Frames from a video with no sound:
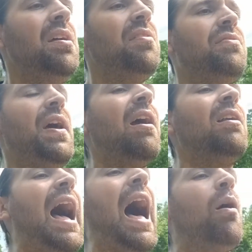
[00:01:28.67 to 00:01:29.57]
they're
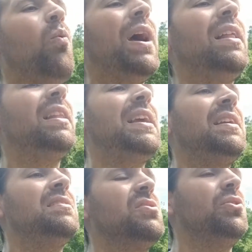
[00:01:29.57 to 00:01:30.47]
not
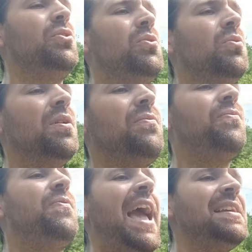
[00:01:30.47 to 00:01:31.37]
willing to
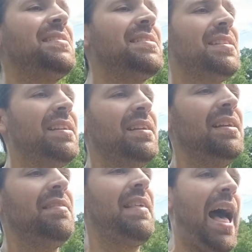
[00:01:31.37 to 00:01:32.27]
face
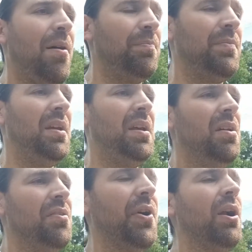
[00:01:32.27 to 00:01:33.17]
them.
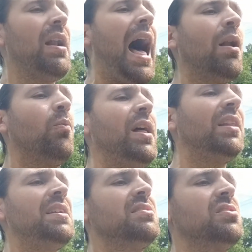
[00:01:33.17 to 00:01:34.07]
They're not
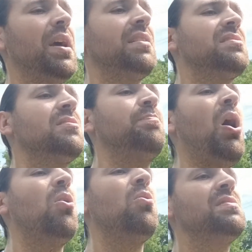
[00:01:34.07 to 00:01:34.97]
willing to
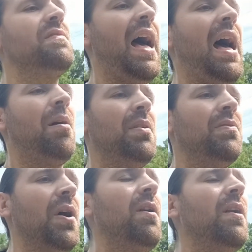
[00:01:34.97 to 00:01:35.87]
expose them.
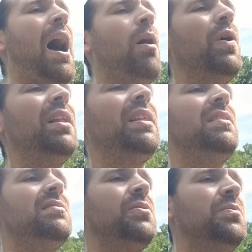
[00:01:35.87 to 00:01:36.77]
They're not
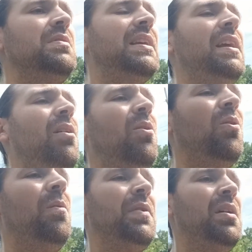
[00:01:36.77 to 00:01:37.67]
willing to
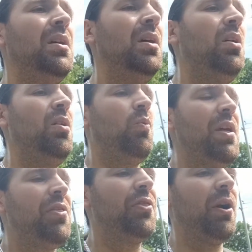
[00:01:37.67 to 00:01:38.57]
deal
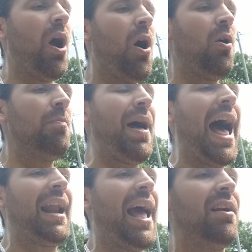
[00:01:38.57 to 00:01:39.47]
with their own
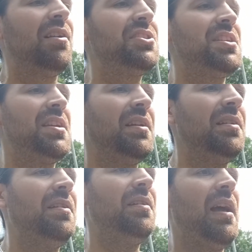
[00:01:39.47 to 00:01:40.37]
bad energy.
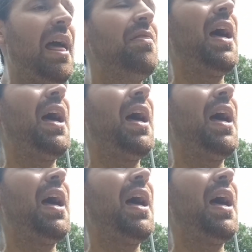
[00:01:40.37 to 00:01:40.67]
And